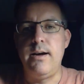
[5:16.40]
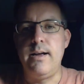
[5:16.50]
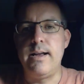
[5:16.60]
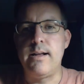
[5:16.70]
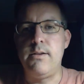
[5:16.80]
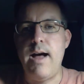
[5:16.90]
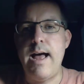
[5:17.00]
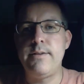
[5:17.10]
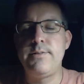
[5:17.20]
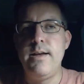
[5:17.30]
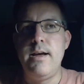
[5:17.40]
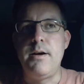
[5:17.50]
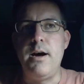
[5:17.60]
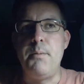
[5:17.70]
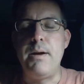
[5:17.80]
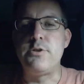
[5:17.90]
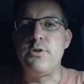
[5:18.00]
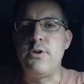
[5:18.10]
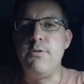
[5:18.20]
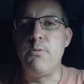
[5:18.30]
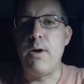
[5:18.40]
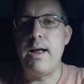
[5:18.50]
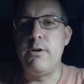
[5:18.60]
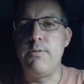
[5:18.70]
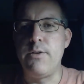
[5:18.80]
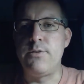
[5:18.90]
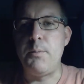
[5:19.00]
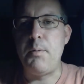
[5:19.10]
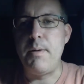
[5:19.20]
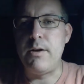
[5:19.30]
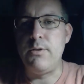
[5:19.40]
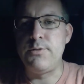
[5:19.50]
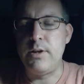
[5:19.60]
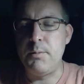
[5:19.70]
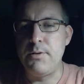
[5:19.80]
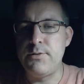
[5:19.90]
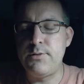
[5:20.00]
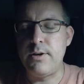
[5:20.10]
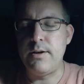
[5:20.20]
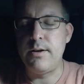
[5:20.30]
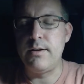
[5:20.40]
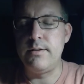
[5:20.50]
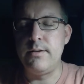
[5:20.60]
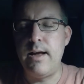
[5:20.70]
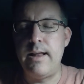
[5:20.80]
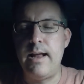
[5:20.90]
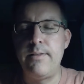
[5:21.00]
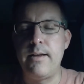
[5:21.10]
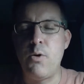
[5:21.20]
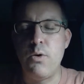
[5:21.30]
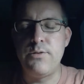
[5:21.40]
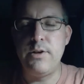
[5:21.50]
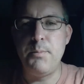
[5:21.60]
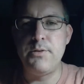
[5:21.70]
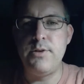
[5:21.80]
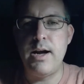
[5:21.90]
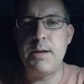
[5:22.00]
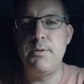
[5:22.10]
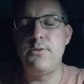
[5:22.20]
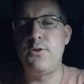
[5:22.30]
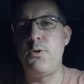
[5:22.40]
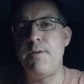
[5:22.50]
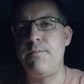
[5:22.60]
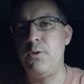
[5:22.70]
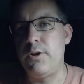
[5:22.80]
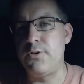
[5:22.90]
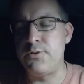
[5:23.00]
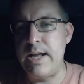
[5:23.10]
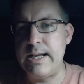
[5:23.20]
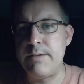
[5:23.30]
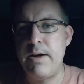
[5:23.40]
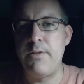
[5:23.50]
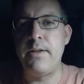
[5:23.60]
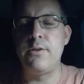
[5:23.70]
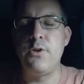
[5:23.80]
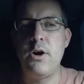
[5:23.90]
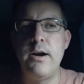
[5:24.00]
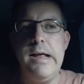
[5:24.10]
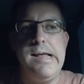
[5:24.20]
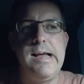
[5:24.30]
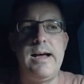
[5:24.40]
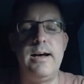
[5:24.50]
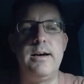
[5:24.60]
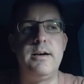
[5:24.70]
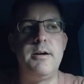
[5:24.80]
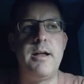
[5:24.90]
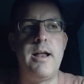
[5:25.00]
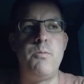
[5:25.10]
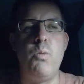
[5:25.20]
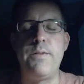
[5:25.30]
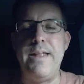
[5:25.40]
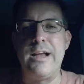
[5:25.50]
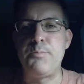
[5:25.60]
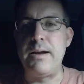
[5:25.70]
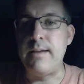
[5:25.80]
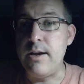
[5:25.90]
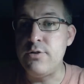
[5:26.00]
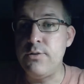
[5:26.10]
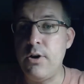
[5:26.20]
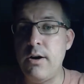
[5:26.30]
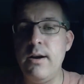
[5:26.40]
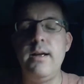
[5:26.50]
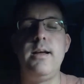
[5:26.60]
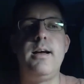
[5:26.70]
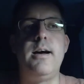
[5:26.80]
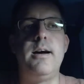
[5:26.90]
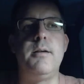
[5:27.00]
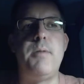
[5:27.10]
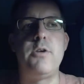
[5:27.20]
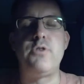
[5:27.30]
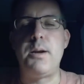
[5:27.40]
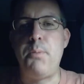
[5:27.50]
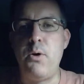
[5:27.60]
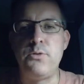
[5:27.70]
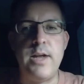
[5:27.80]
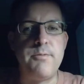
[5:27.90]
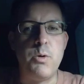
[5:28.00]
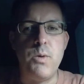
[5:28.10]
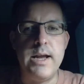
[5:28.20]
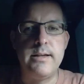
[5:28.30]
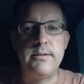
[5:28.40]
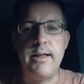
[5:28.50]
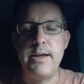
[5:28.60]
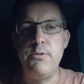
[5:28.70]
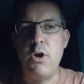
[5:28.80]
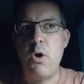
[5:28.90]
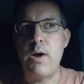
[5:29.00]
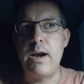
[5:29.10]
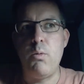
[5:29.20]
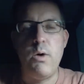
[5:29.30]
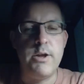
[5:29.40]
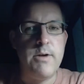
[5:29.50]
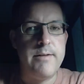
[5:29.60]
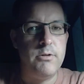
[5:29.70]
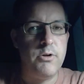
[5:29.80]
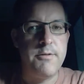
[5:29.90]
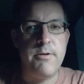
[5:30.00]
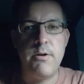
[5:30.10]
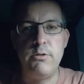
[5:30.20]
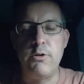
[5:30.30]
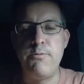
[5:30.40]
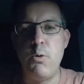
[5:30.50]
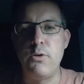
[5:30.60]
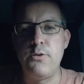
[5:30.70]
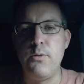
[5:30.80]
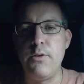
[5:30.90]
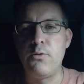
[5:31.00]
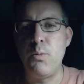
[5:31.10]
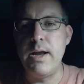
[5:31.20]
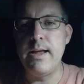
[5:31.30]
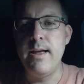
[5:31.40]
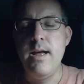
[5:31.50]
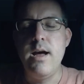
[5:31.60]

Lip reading: in class. Make sure you've read over the supplemental syllabus and the course syllabus documents, so you have a full understanding of how things are and what the expectations are. I'll try to post every week to let you know kind of what you have to look forward to this week.